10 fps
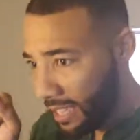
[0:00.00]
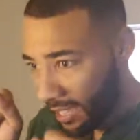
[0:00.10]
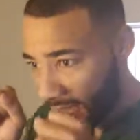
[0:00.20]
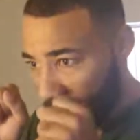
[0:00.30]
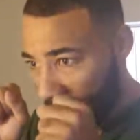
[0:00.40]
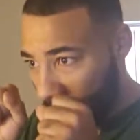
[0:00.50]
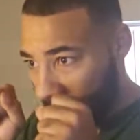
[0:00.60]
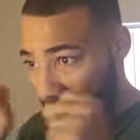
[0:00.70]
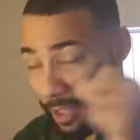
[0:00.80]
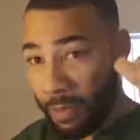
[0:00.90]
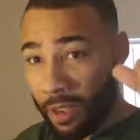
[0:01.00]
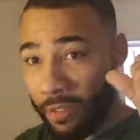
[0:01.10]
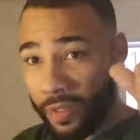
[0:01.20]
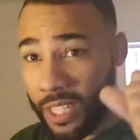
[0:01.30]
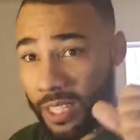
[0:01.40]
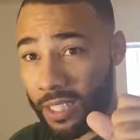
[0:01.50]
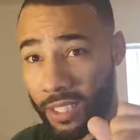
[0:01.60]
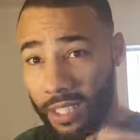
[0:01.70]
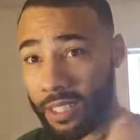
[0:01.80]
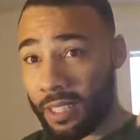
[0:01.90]
it's like it gave me a
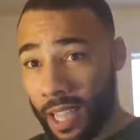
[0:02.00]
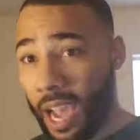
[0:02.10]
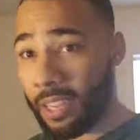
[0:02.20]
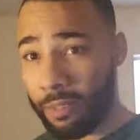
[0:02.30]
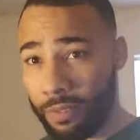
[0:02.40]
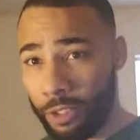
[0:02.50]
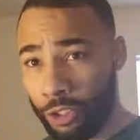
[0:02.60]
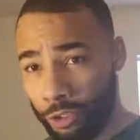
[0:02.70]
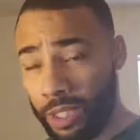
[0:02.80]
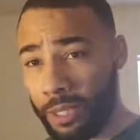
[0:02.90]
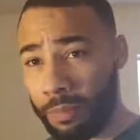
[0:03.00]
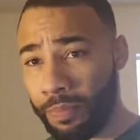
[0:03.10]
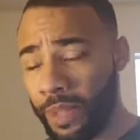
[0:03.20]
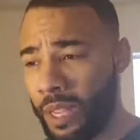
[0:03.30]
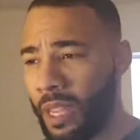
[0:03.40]
vision inside of the dream